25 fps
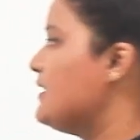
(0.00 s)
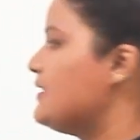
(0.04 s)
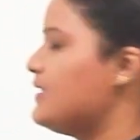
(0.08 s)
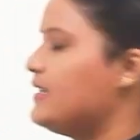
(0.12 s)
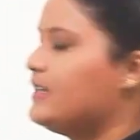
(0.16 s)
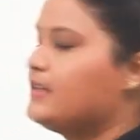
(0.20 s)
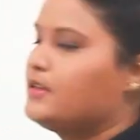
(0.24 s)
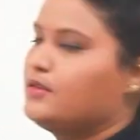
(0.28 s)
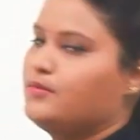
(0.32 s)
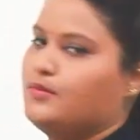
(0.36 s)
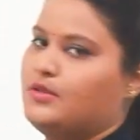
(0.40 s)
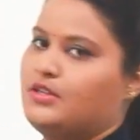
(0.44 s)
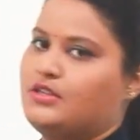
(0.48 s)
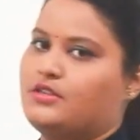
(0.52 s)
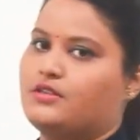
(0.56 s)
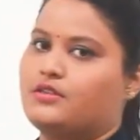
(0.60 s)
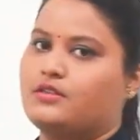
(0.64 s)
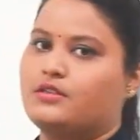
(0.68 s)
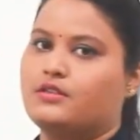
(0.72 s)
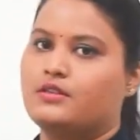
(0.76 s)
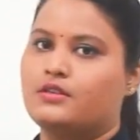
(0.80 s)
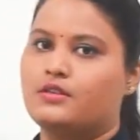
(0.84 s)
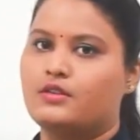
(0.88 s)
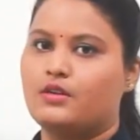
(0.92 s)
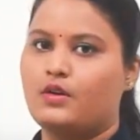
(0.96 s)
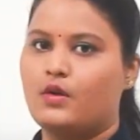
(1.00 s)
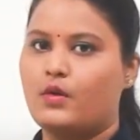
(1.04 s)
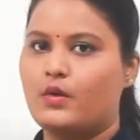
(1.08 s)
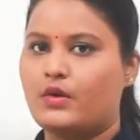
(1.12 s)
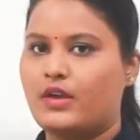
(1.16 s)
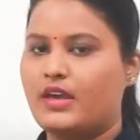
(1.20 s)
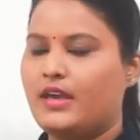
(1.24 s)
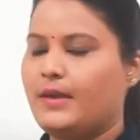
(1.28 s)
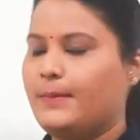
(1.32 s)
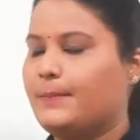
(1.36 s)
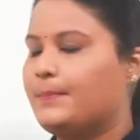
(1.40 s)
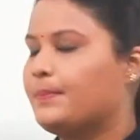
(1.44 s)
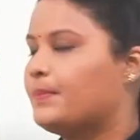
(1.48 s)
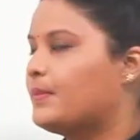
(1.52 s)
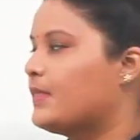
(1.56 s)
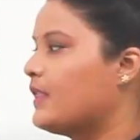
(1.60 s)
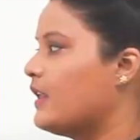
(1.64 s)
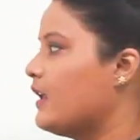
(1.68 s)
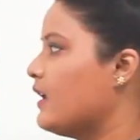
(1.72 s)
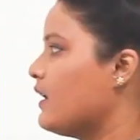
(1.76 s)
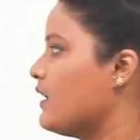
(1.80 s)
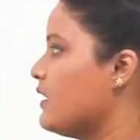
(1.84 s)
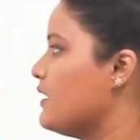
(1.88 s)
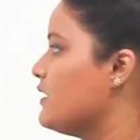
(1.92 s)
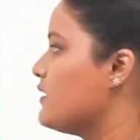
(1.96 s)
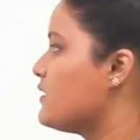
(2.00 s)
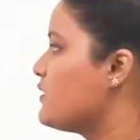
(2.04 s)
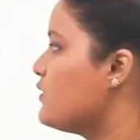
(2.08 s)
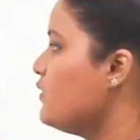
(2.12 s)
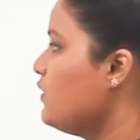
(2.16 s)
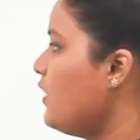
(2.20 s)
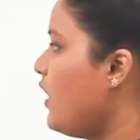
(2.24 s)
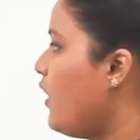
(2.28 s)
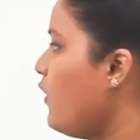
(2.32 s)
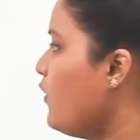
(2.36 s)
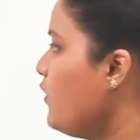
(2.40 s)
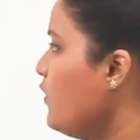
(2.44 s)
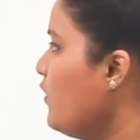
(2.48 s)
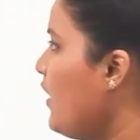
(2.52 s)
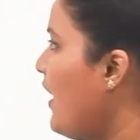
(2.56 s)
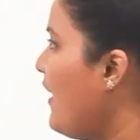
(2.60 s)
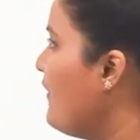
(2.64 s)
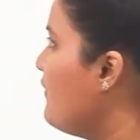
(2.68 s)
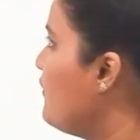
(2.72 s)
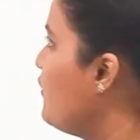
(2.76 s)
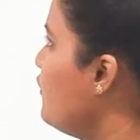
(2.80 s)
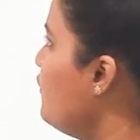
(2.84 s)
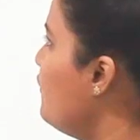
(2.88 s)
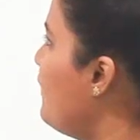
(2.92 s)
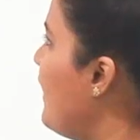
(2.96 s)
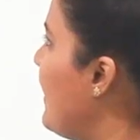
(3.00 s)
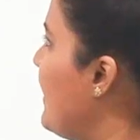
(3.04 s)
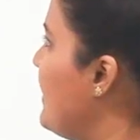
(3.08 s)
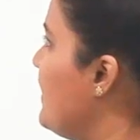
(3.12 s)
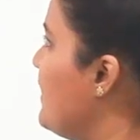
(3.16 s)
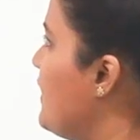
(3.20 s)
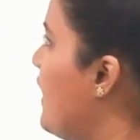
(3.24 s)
centimeter. Okay. So now you have to find